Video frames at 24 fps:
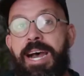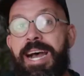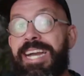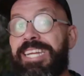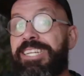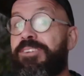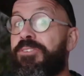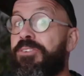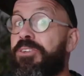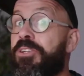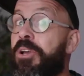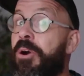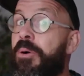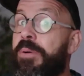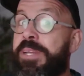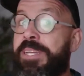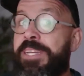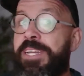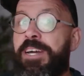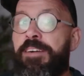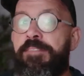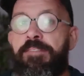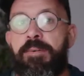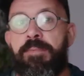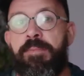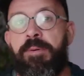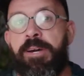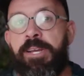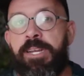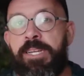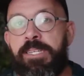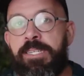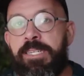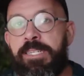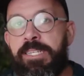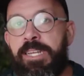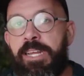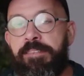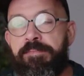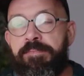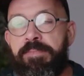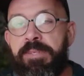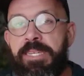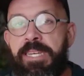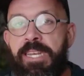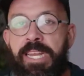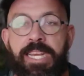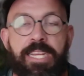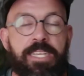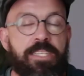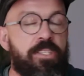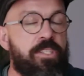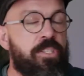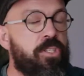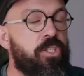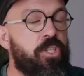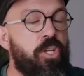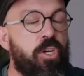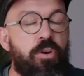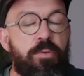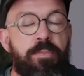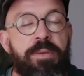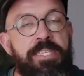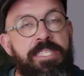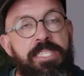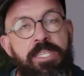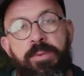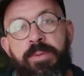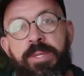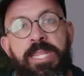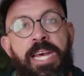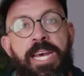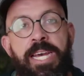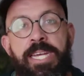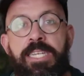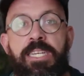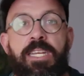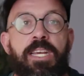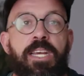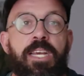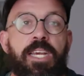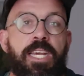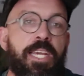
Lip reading: I don't know enough about it, and I've been like so busy with that.